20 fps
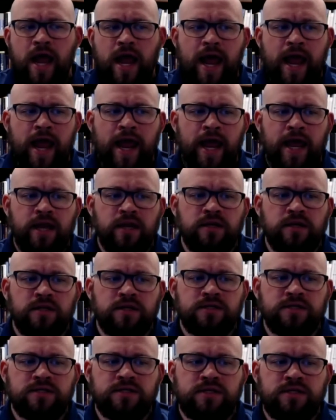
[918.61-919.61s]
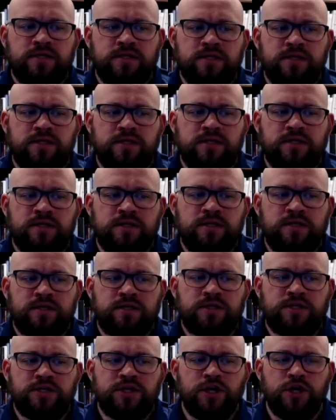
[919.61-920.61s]
And
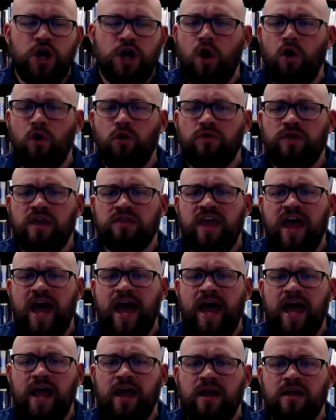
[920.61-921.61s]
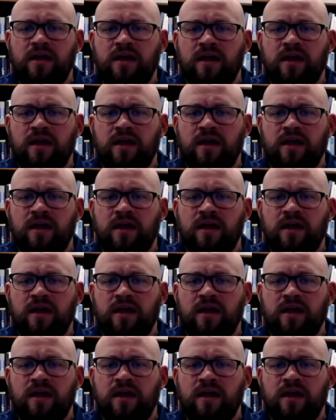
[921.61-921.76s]
to know that